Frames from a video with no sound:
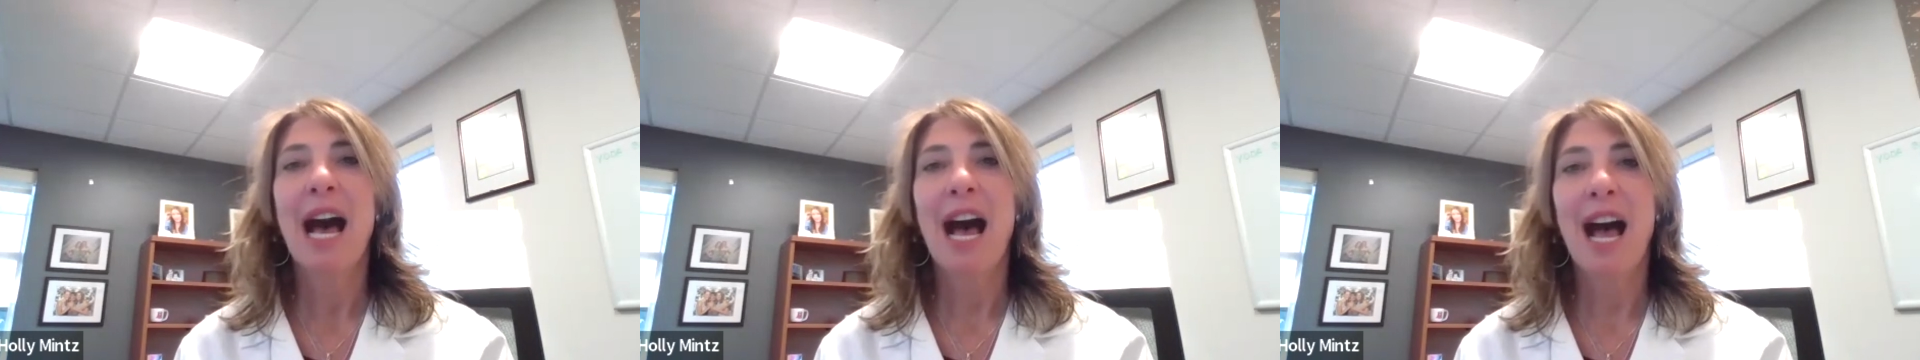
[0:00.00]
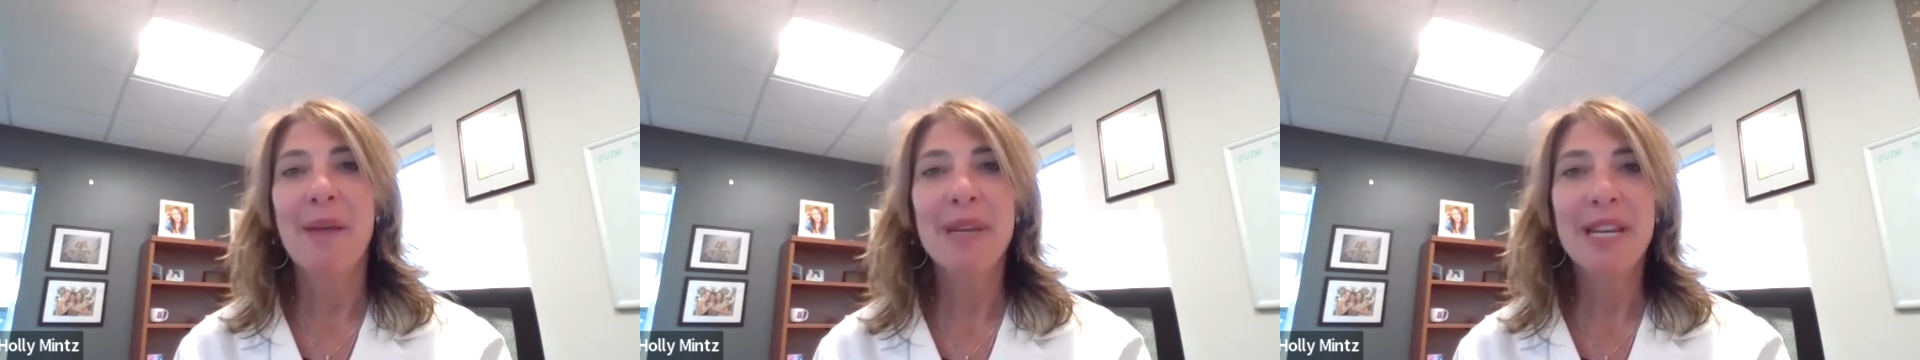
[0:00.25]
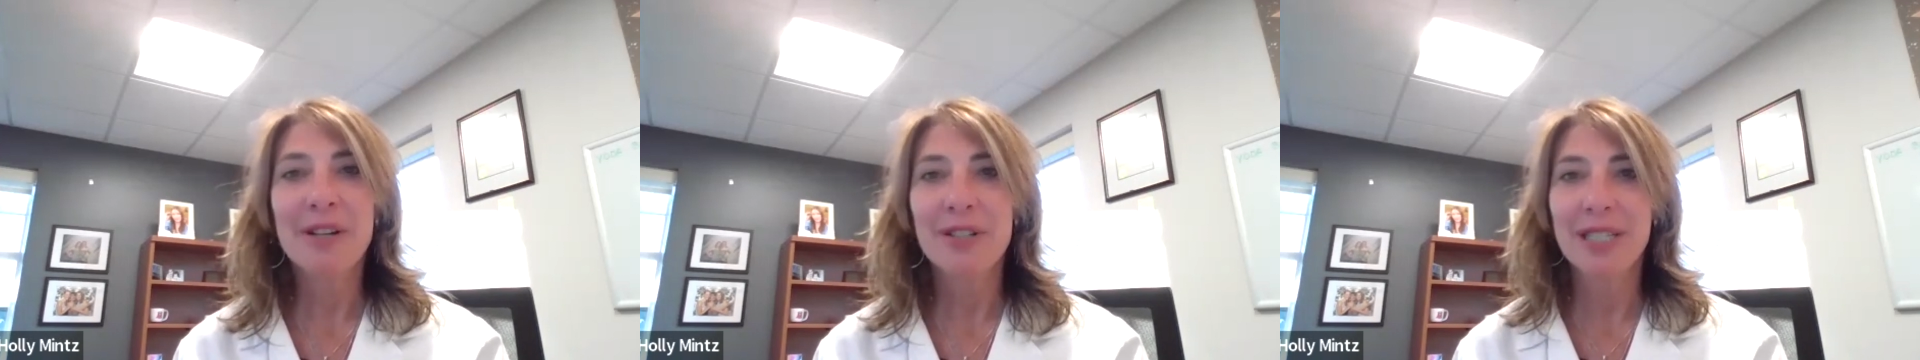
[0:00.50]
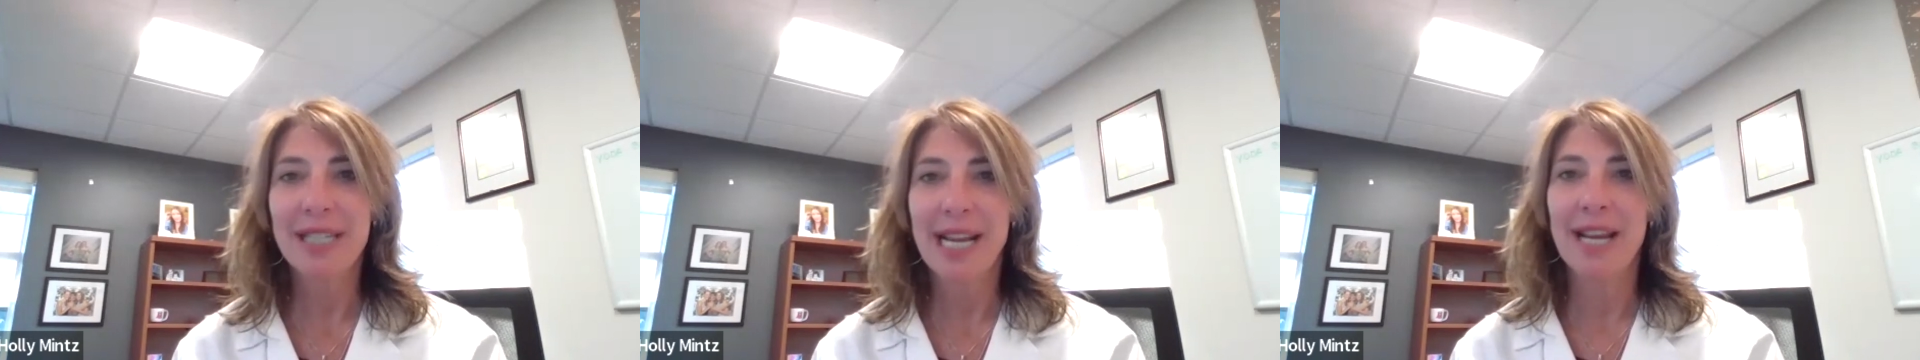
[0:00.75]
I'm here
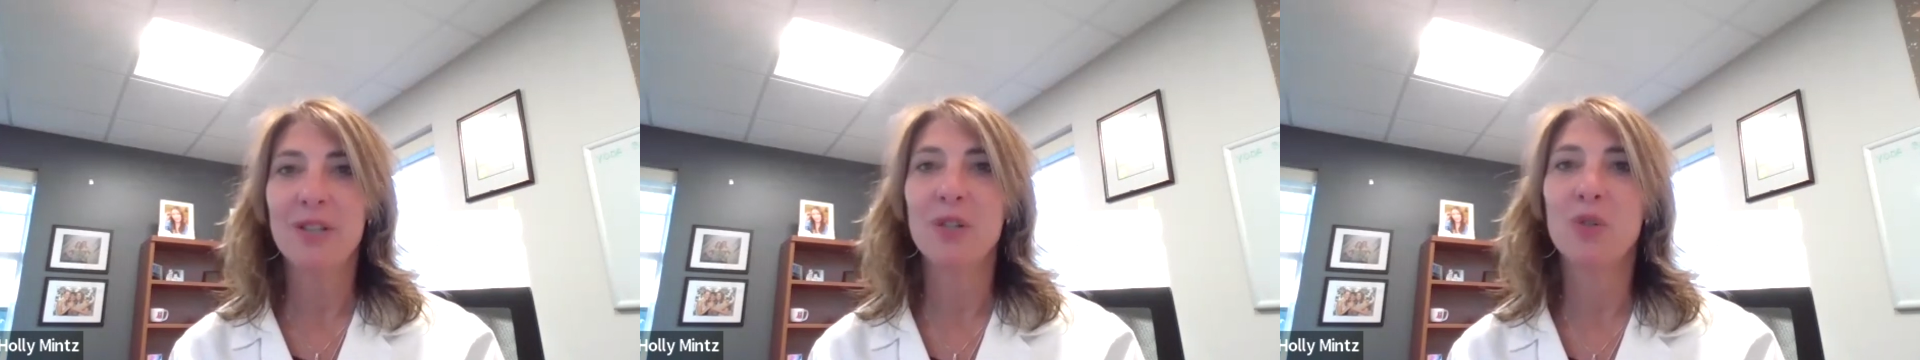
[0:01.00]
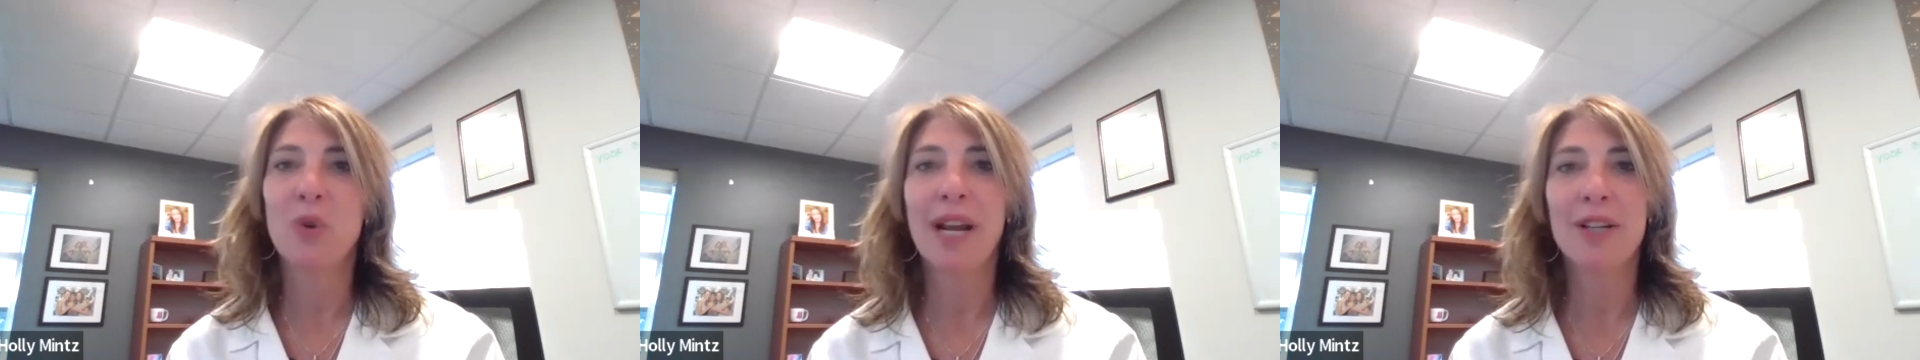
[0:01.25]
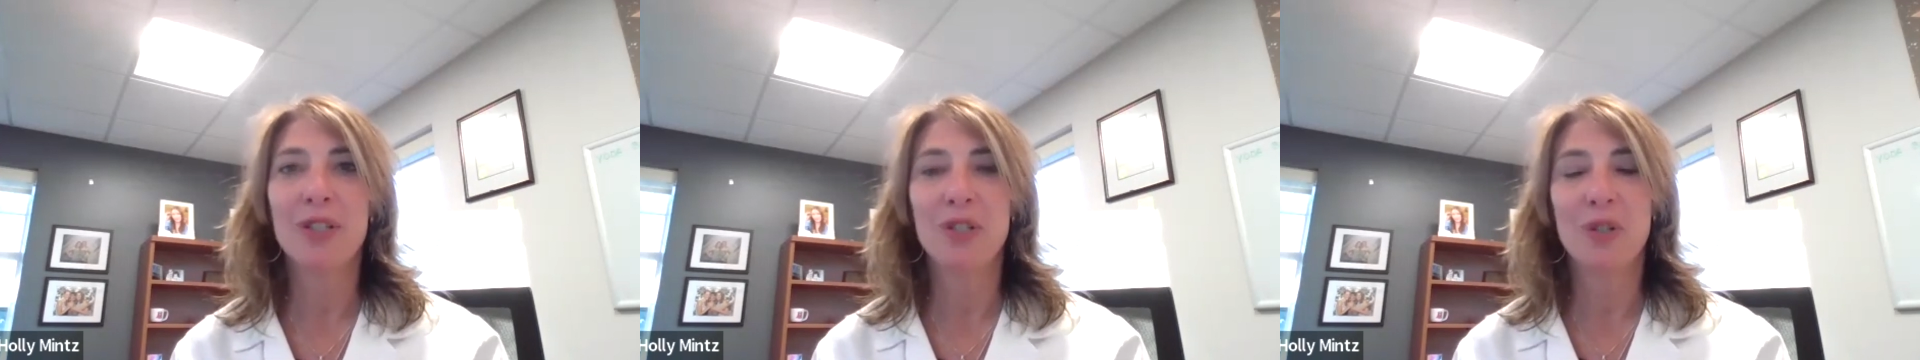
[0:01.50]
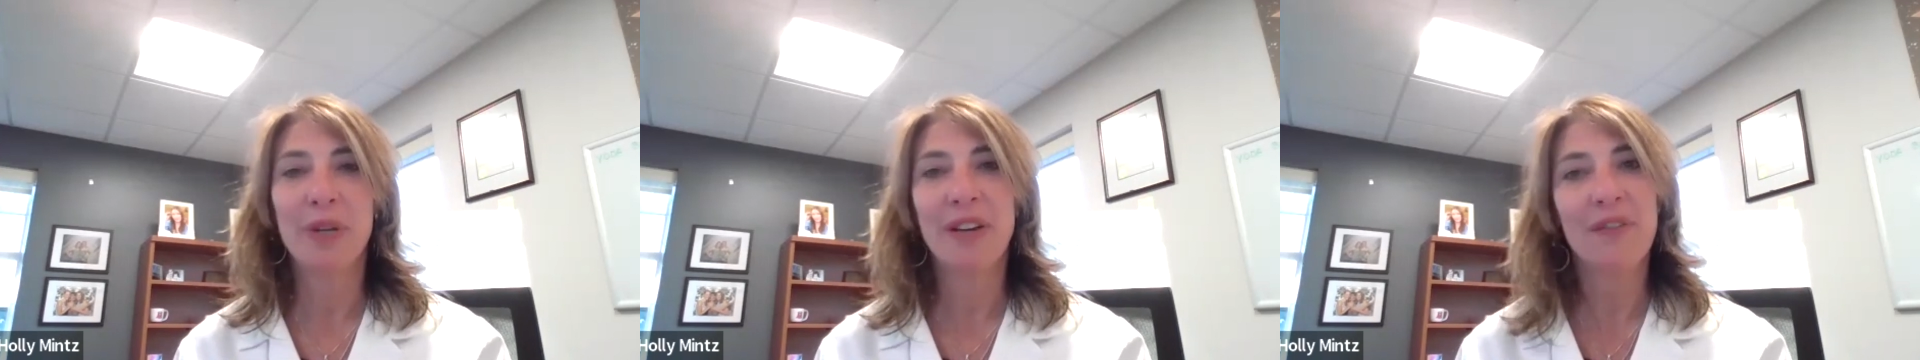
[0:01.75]
today to try
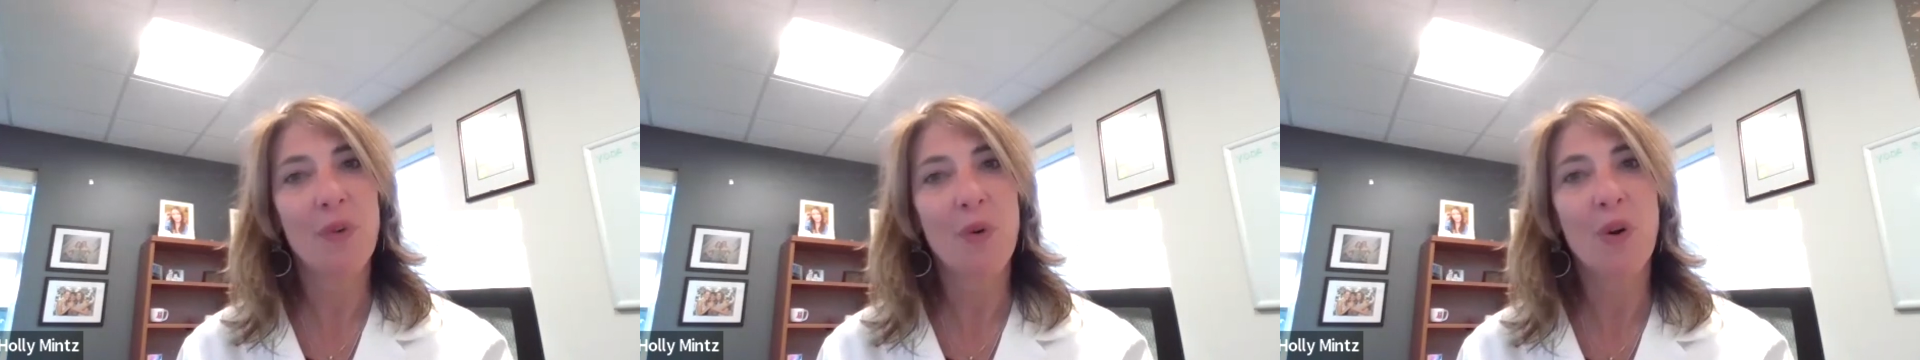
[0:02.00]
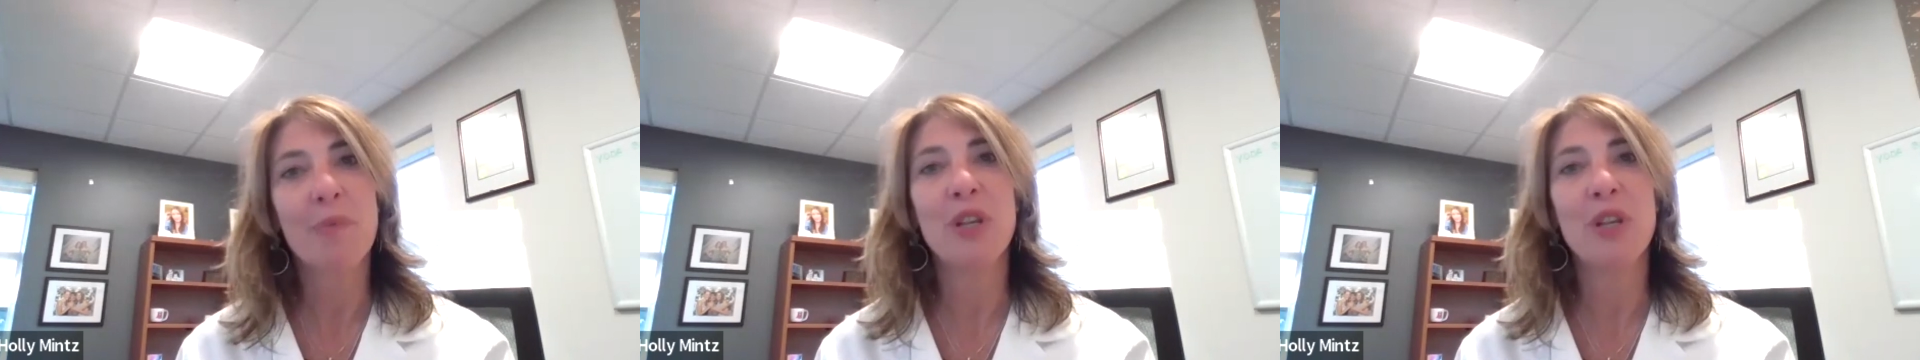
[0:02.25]
to inform